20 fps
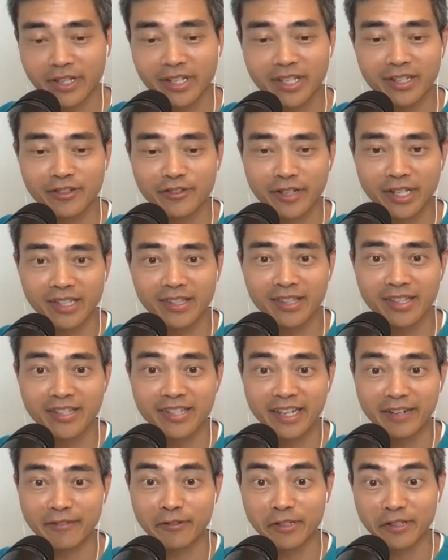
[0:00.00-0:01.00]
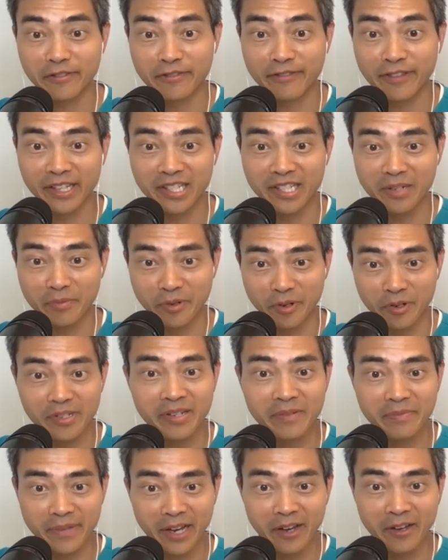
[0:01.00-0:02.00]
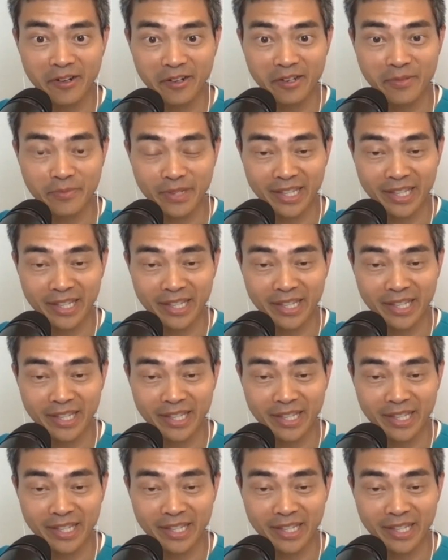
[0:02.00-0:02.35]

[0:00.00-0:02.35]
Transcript: you can drink these like really fancy protein powders.